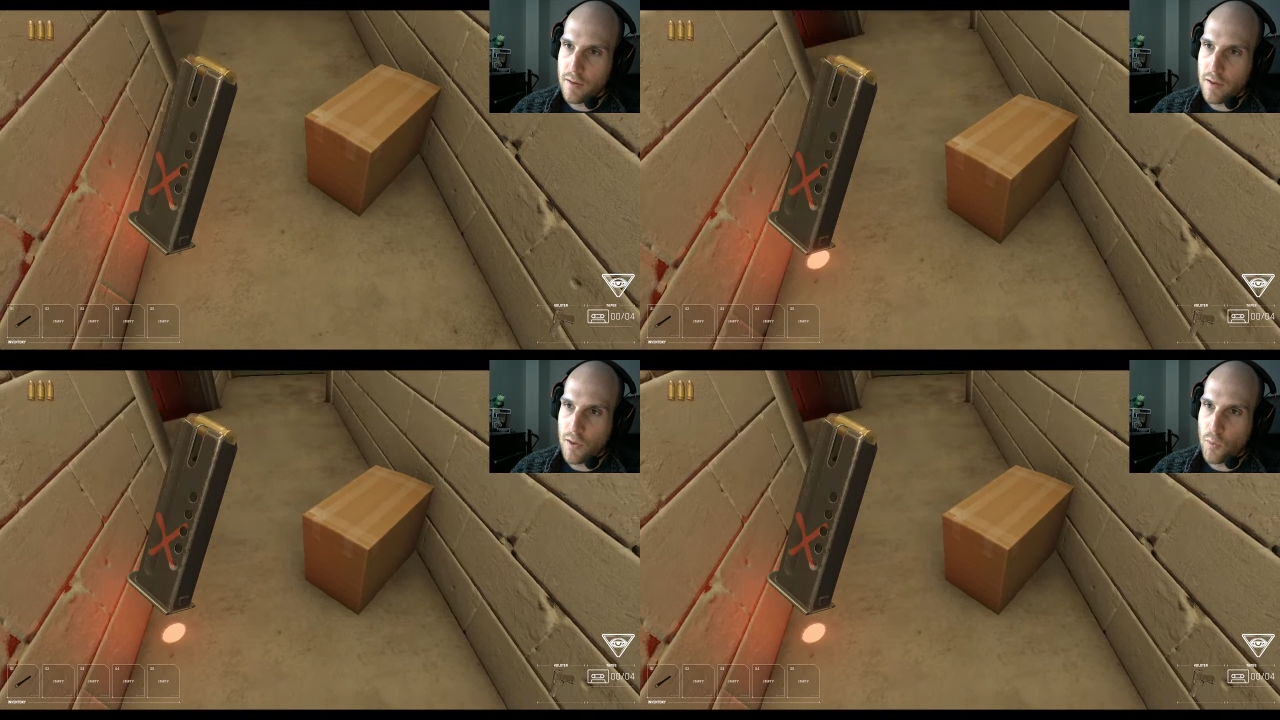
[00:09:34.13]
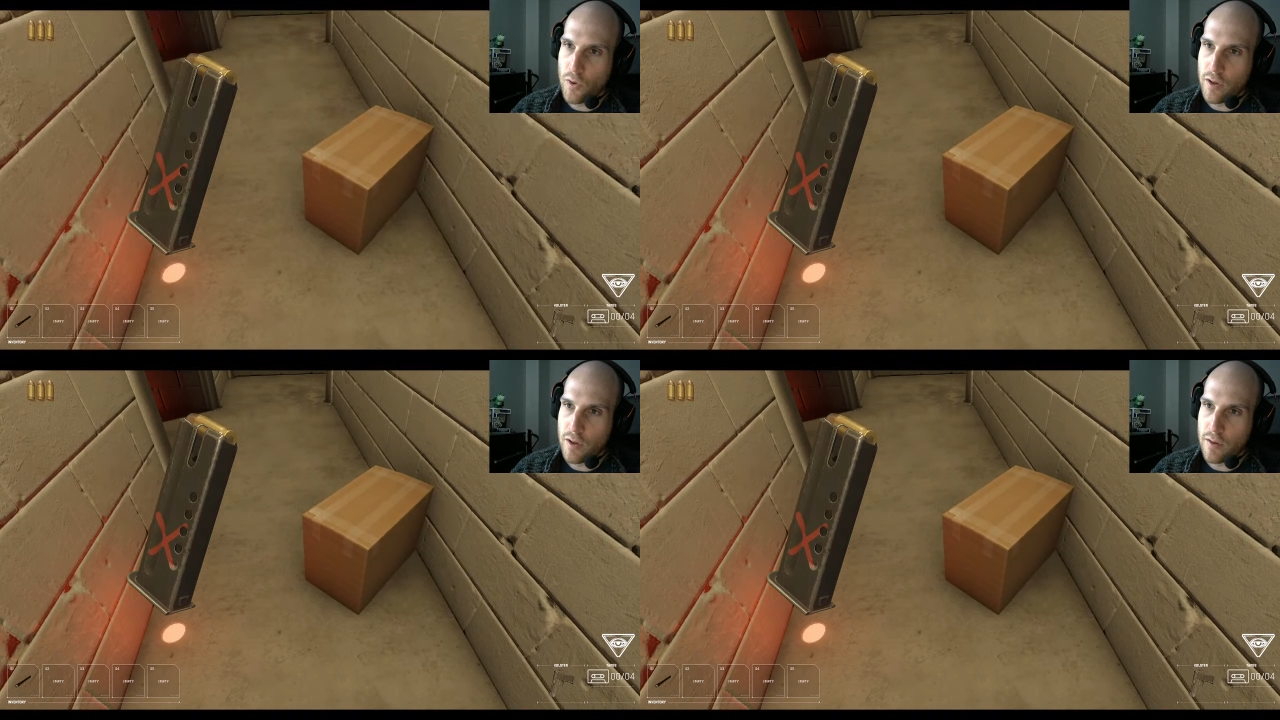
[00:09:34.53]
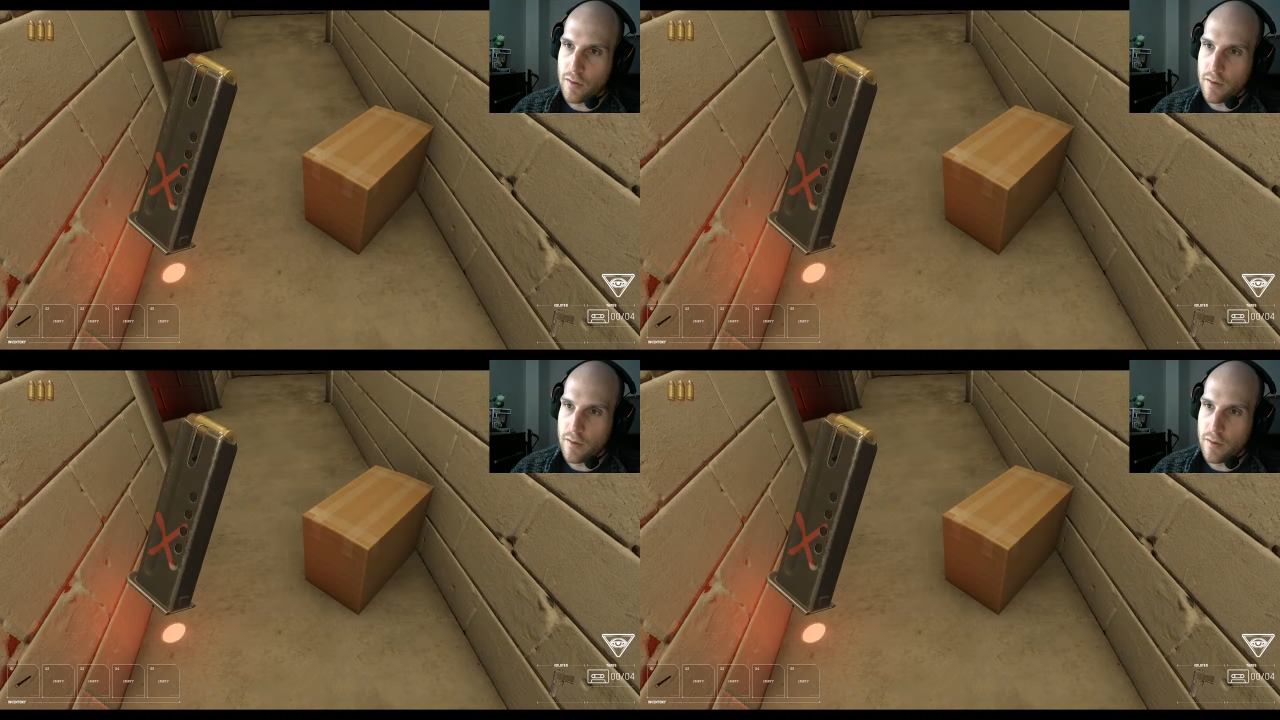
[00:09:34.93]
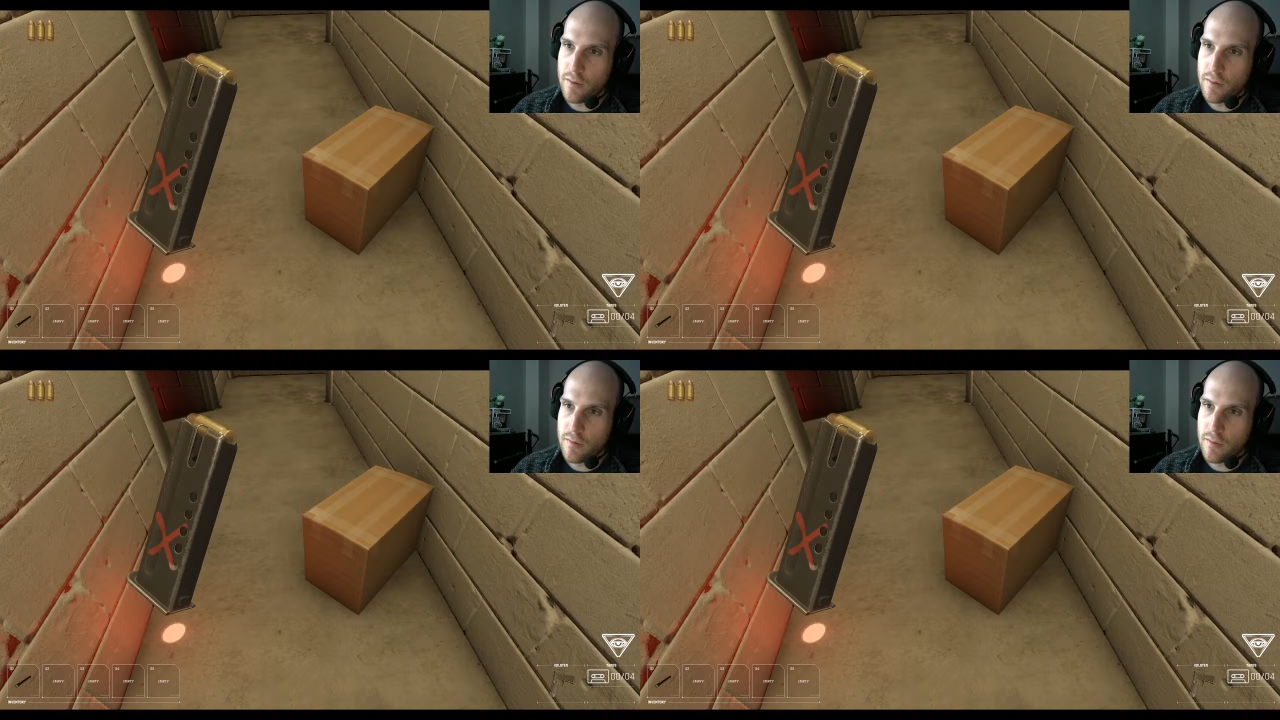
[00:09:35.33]
I want to
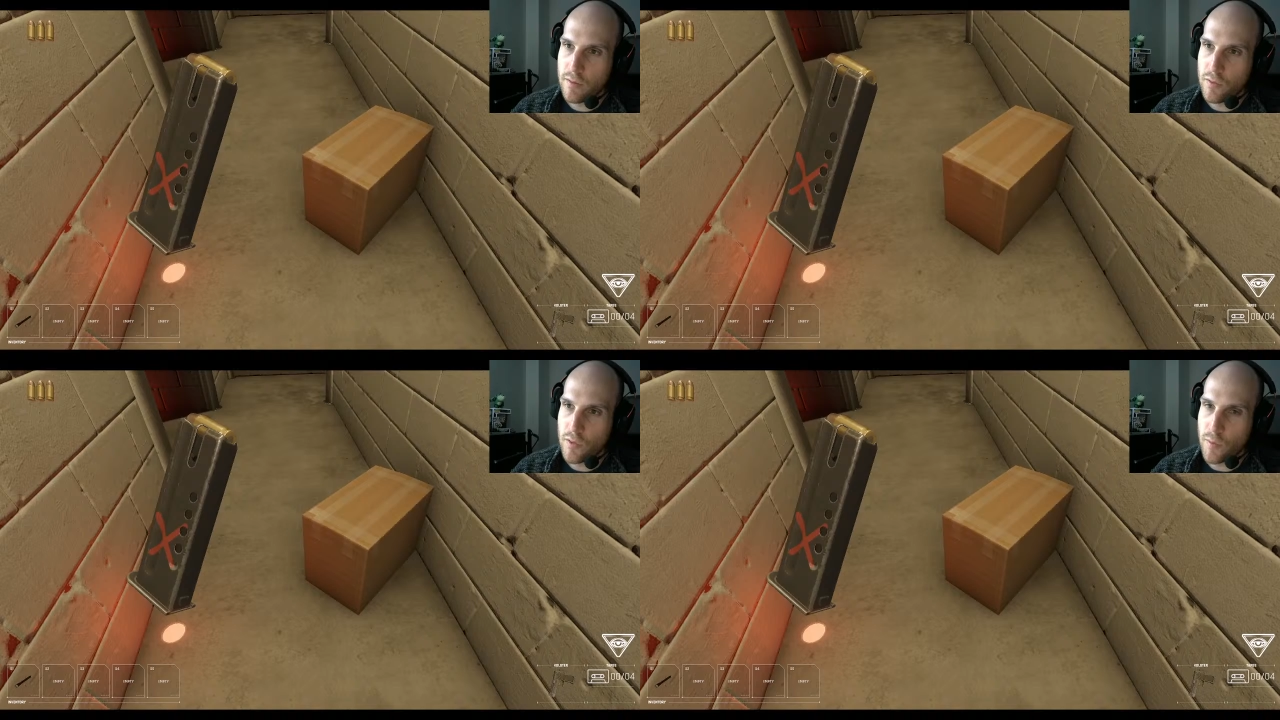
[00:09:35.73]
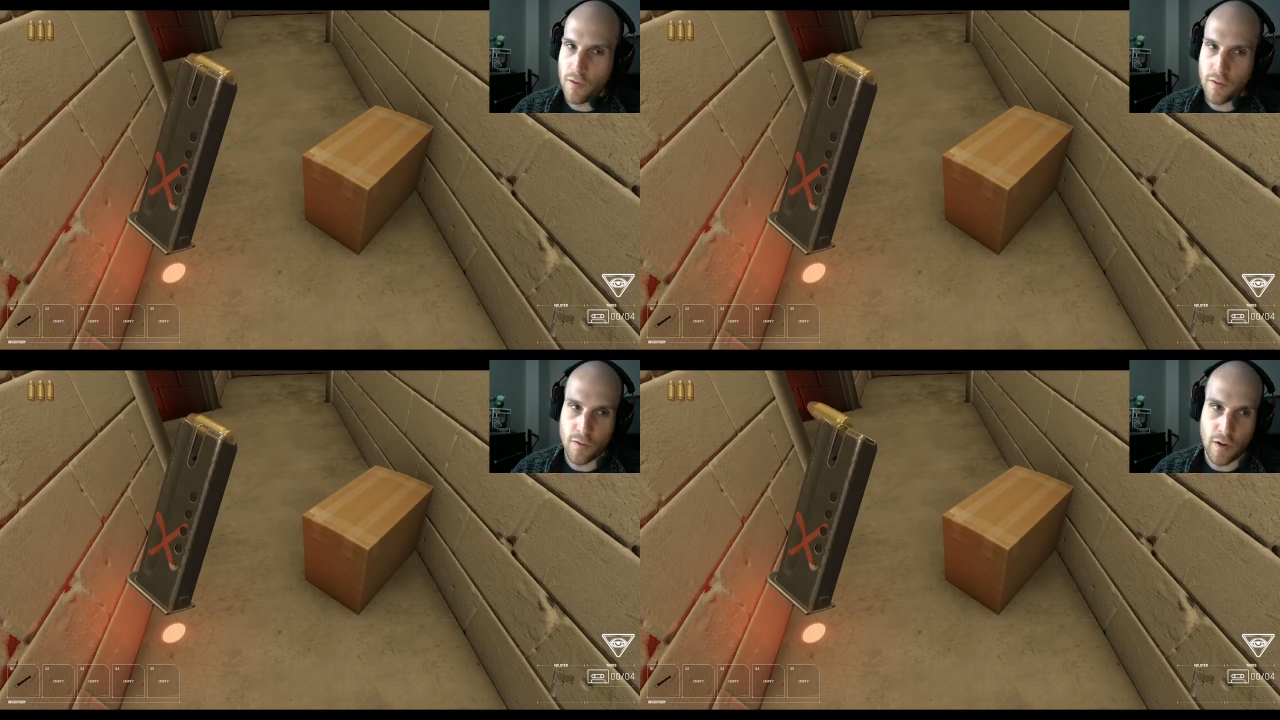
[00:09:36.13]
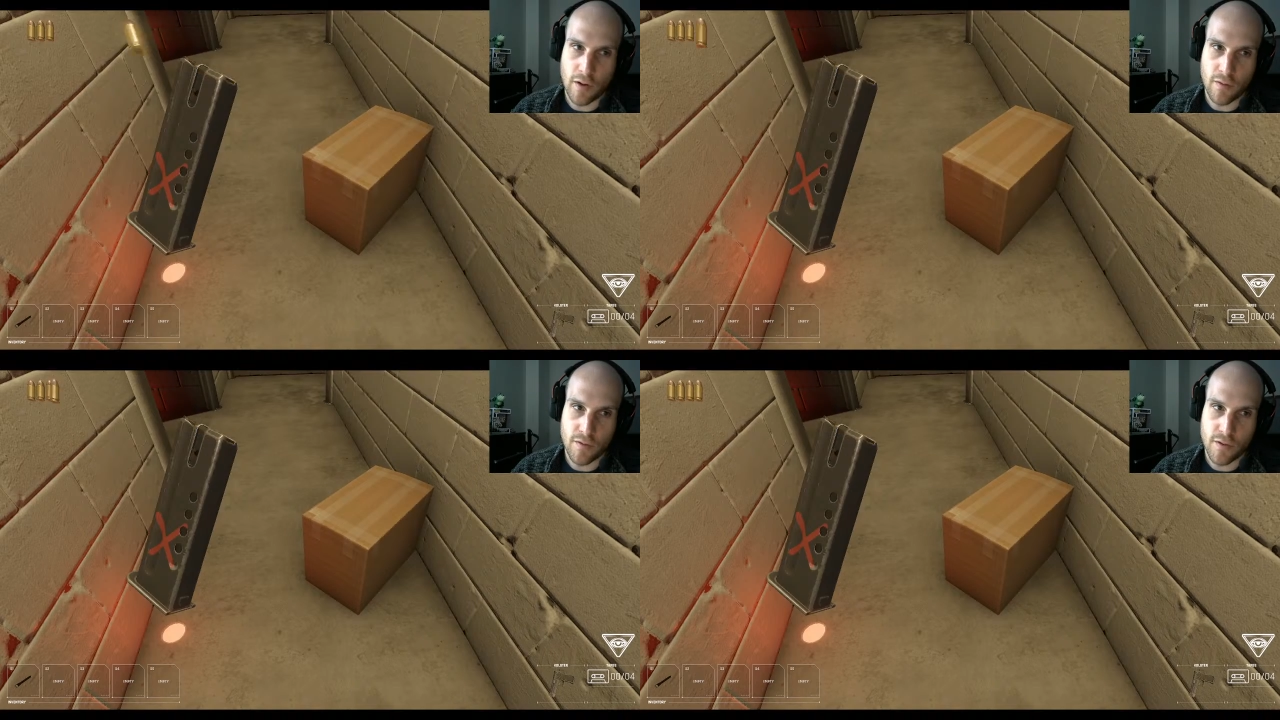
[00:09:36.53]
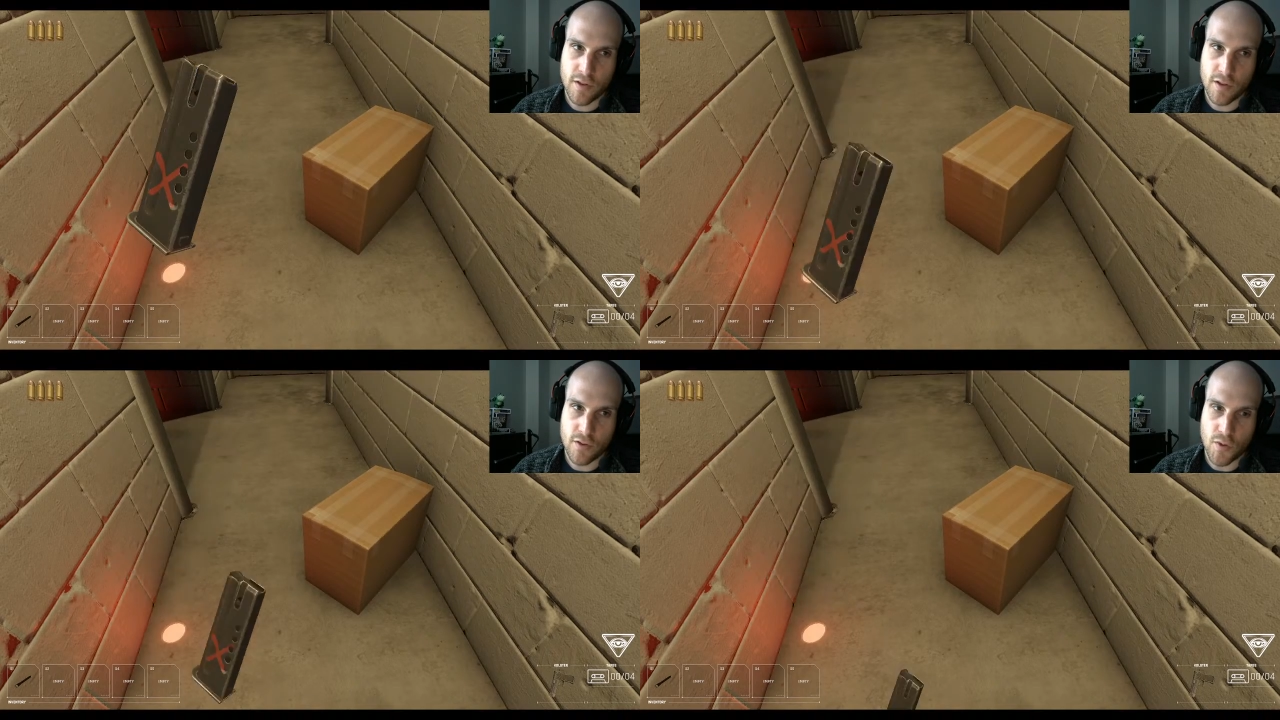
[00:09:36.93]
remove the rounds
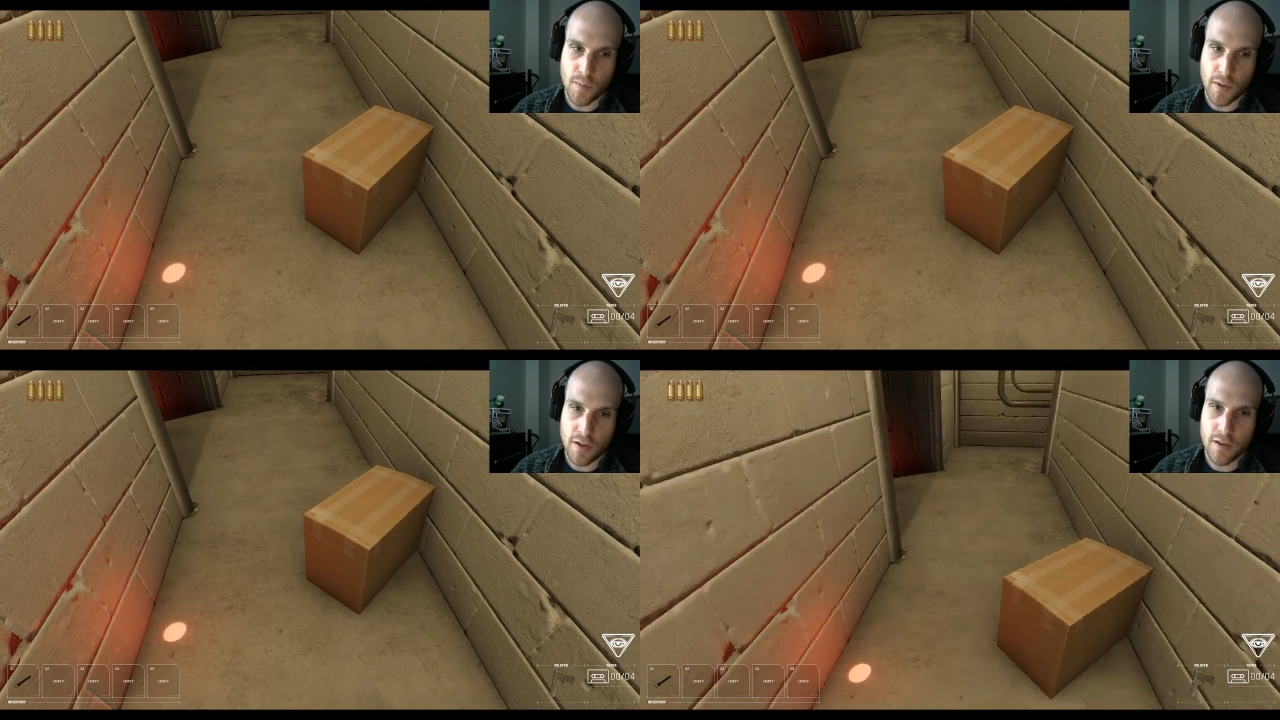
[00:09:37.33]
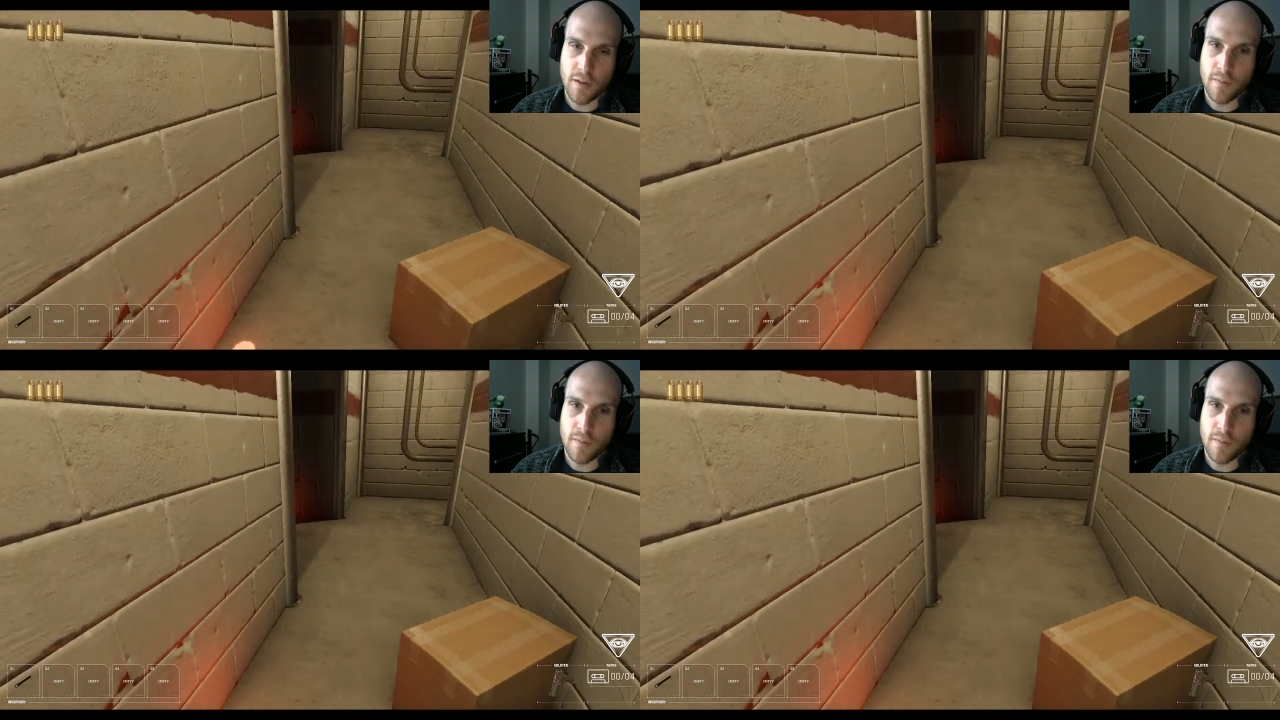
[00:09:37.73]
and drop the magazine,